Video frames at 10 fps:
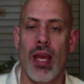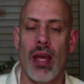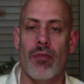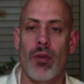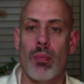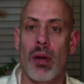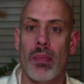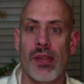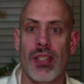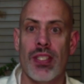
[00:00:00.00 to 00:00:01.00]
And for
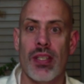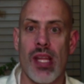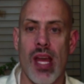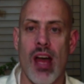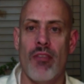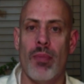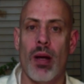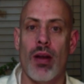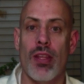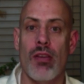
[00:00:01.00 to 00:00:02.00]
purposes of the
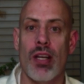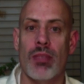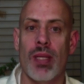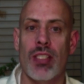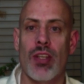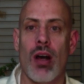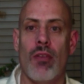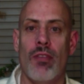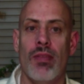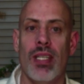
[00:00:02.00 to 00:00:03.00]
FBAR, the U.S. means all
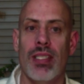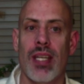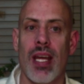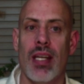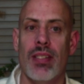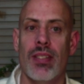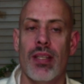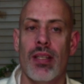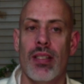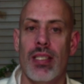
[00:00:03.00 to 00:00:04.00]
50 states,
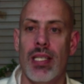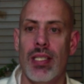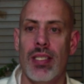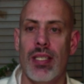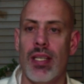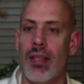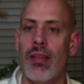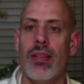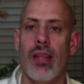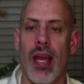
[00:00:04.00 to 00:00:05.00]
D.C.,
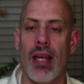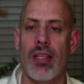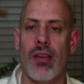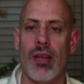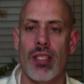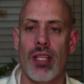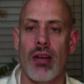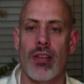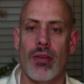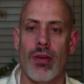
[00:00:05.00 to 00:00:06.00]
and U.S.
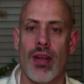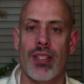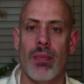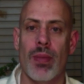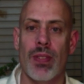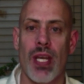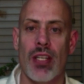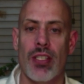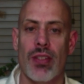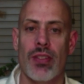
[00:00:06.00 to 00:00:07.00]
territories and
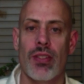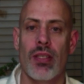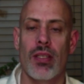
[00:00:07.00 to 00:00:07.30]
possessions.